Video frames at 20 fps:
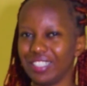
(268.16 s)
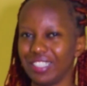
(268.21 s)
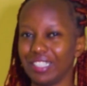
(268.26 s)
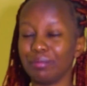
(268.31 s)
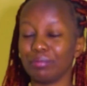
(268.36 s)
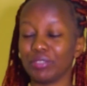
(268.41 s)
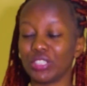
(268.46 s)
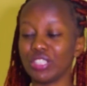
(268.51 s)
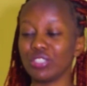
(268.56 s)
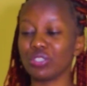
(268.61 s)

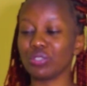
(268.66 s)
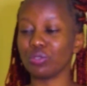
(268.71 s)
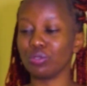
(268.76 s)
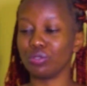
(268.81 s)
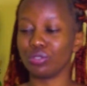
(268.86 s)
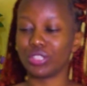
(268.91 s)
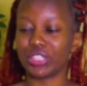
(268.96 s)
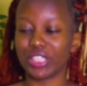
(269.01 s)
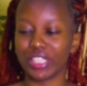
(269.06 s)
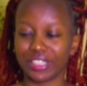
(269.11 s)
I'm trying
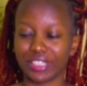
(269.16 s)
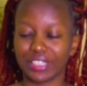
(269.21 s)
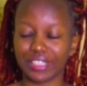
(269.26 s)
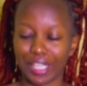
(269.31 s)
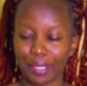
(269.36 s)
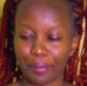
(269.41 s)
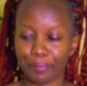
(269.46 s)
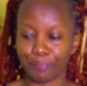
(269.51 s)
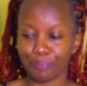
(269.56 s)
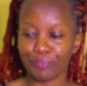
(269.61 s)
to take
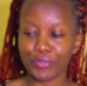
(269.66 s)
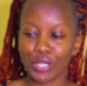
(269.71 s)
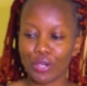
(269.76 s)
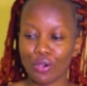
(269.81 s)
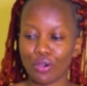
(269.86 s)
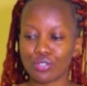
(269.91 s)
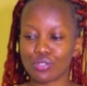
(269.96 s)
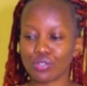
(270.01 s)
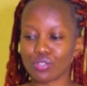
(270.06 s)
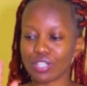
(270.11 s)
some
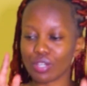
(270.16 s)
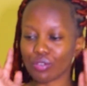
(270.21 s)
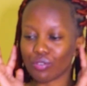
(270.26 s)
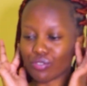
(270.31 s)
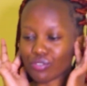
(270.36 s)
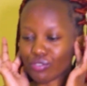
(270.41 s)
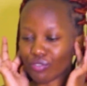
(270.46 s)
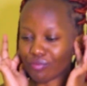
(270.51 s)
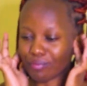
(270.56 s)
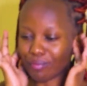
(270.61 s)
hot water
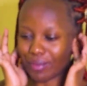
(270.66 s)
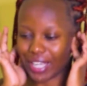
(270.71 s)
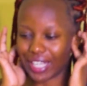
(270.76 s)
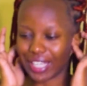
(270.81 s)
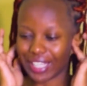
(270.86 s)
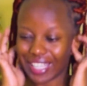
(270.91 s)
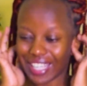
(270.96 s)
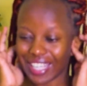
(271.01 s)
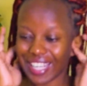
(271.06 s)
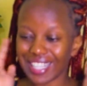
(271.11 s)
because of my
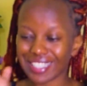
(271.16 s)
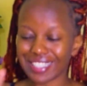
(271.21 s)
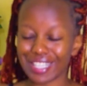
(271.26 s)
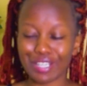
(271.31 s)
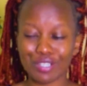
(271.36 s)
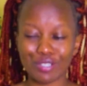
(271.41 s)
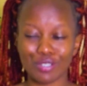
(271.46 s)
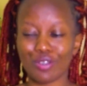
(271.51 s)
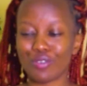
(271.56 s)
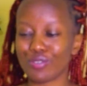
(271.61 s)
ears. I
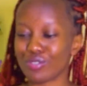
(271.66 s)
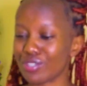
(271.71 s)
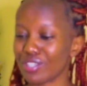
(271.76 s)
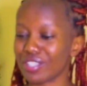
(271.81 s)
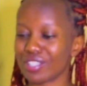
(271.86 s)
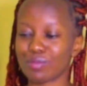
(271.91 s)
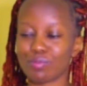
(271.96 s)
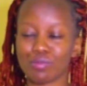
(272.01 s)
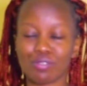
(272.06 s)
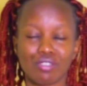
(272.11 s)
don't know, I was
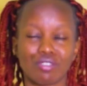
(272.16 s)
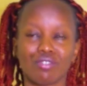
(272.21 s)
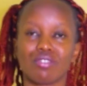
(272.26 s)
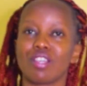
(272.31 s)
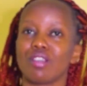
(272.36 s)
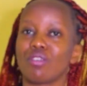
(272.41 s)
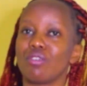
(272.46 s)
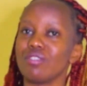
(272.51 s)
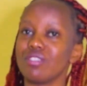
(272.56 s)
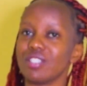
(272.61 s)
exposed to the
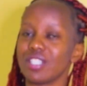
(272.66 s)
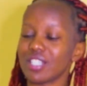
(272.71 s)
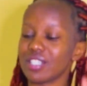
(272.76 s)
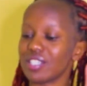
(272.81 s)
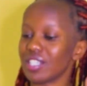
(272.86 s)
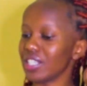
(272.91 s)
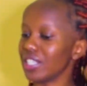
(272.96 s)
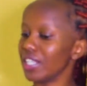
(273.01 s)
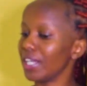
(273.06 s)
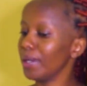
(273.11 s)
cold
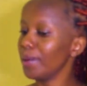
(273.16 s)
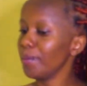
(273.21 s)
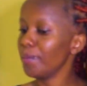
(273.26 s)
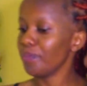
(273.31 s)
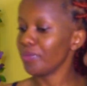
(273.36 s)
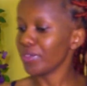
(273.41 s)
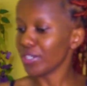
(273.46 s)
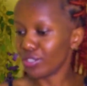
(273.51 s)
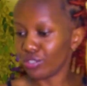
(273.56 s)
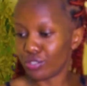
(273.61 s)
yesterday
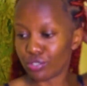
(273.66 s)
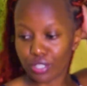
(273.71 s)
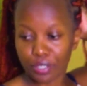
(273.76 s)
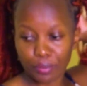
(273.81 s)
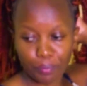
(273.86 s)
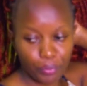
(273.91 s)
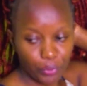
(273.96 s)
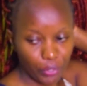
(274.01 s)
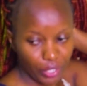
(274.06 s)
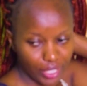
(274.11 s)
during
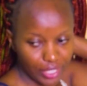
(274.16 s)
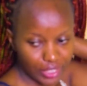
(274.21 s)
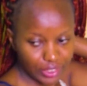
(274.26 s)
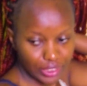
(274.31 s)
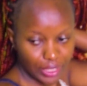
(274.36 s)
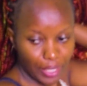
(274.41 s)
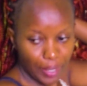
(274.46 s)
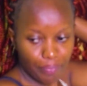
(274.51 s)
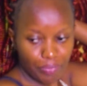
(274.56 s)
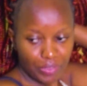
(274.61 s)
prayers.
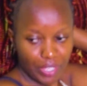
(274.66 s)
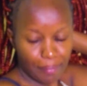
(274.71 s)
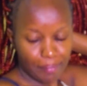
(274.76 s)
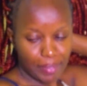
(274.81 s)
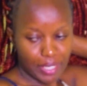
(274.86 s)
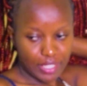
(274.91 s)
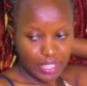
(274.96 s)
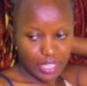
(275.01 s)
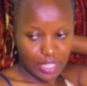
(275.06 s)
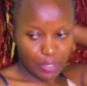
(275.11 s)

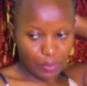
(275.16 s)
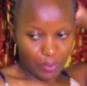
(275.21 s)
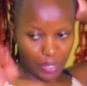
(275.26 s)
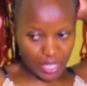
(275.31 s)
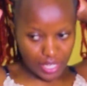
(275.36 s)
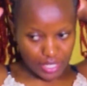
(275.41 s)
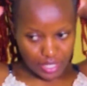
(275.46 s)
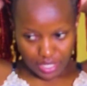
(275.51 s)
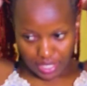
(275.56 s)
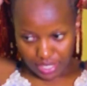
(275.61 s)
But
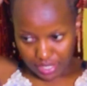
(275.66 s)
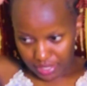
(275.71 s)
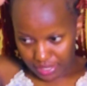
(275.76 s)
anyways,